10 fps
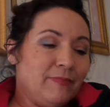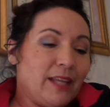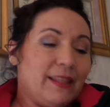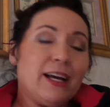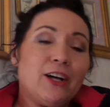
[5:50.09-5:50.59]

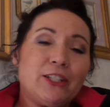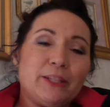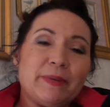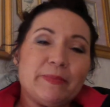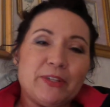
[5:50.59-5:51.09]
The
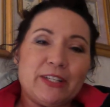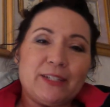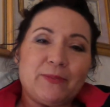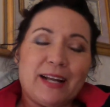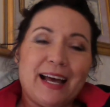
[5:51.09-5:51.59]
ultimate bully
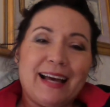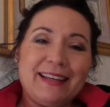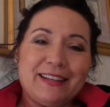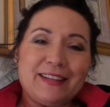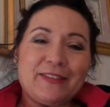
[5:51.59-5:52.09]
is what I
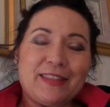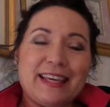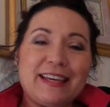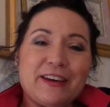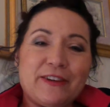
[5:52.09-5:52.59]

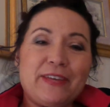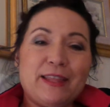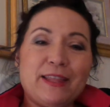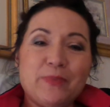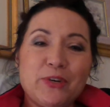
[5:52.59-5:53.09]
think of in
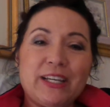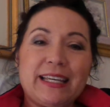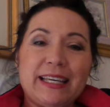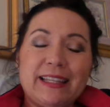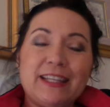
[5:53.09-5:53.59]
the book.
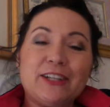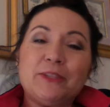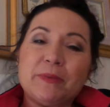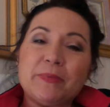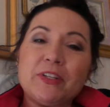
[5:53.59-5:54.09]
The
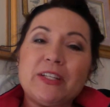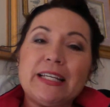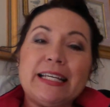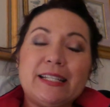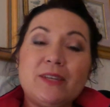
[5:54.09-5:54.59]
ultimate bully
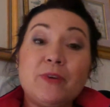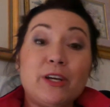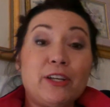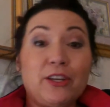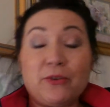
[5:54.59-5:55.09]
is the
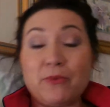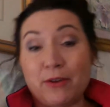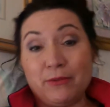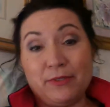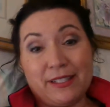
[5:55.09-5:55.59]
one who
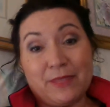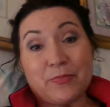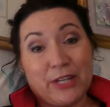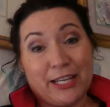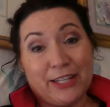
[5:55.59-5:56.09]
owns the
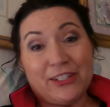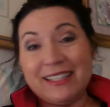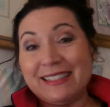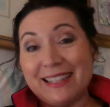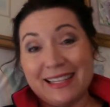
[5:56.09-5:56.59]
bridge
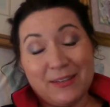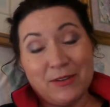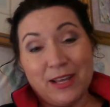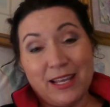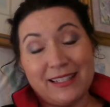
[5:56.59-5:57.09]

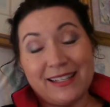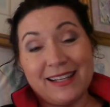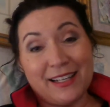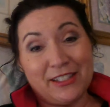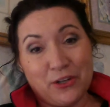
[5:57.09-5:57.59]
and
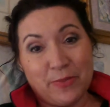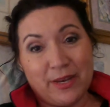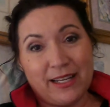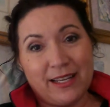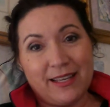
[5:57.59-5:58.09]
denies
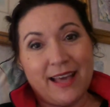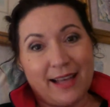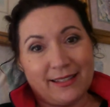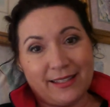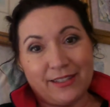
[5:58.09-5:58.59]
nobody
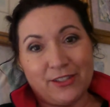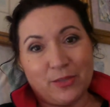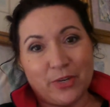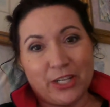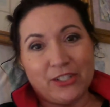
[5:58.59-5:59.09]
access to the
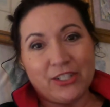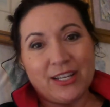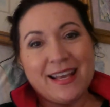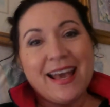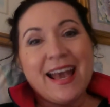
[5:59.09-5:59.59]
bridge.
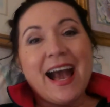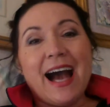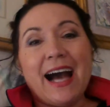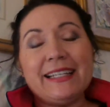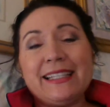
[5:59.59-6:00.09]

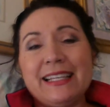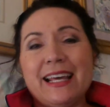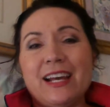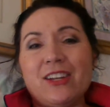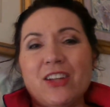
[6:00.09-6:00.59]
I see
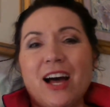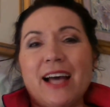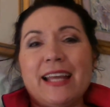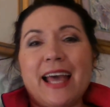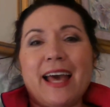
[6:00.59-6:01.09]
that a
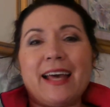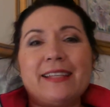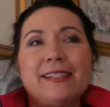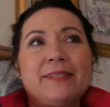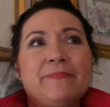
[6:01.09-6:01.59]
lot
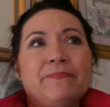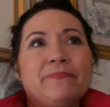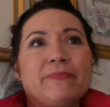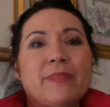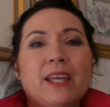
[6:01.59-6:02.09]
as
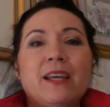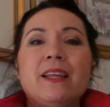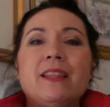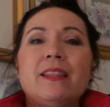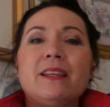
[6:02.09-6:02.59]
the